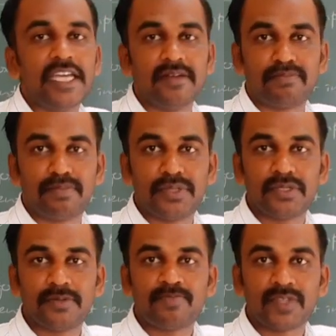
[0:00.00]

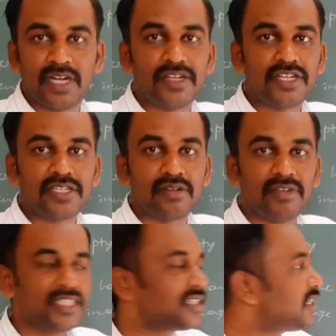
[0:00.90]
a condition.
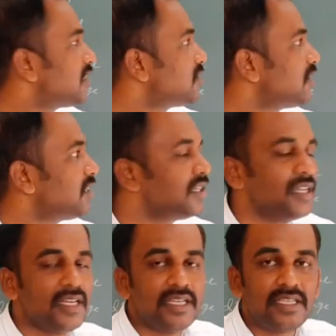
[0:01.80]
What is the
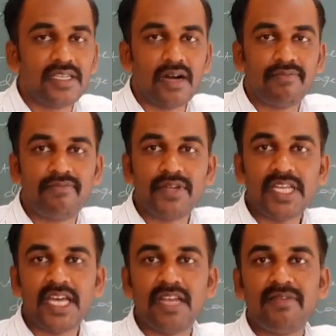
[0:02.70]
condition?
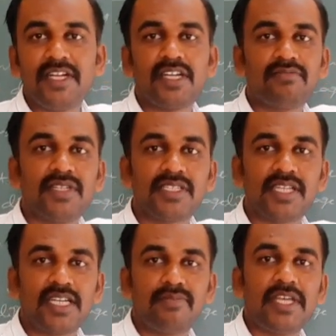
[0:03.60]
Every element of the
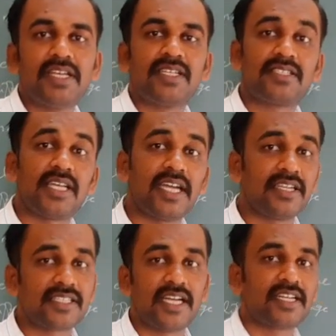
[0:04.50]
set B,
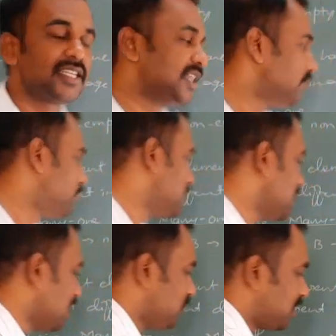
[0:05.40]
second set,
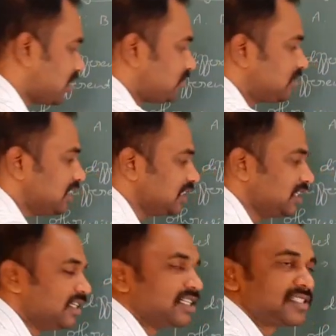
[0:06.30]
every element of
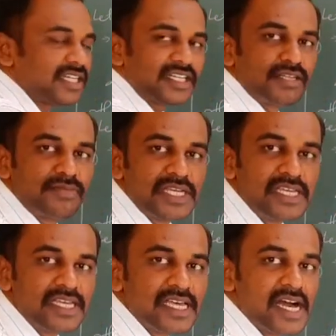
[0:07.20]
the set
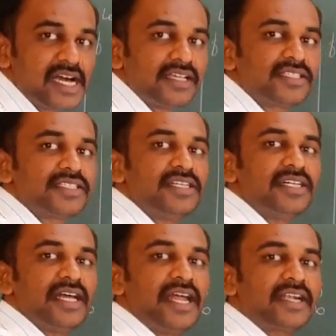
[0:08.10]
B has
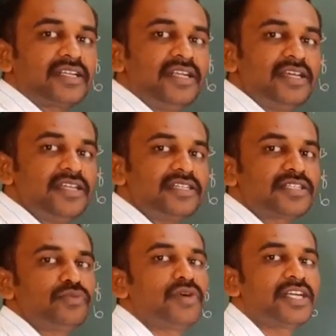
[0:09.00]
at
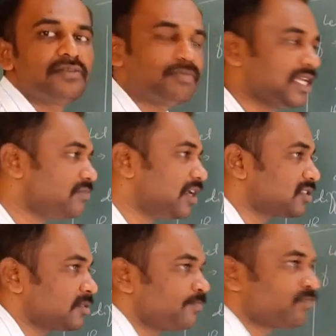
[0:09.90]
least one
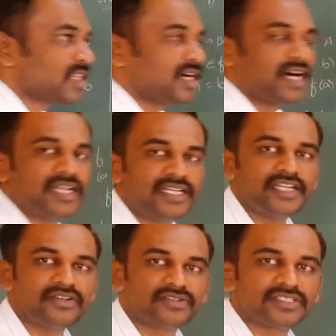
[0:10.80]
pre-image.
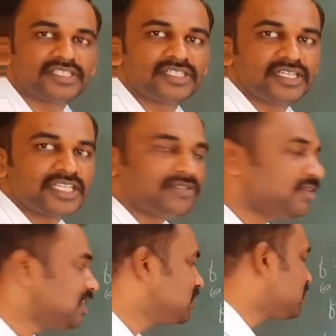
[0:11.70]
Already know the
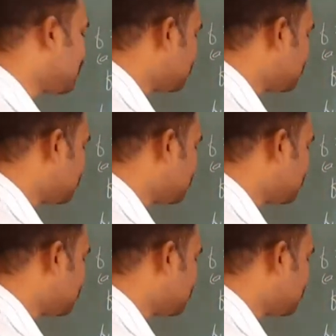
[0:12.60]
images